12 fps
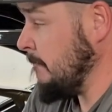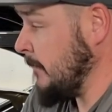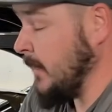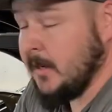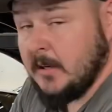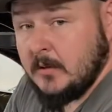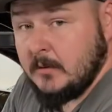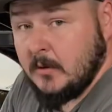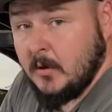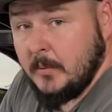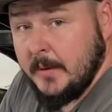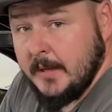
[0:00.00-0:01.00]
didn't
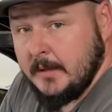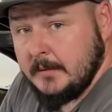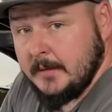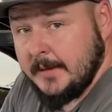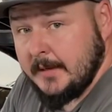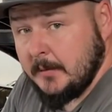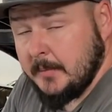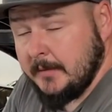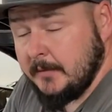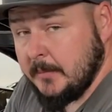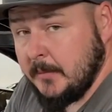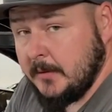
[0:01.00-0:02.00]
go well. I ended up
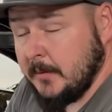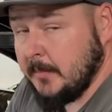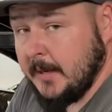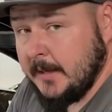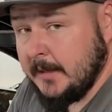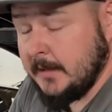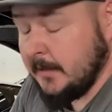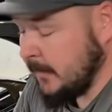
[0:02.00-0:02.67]
having to put them back in. It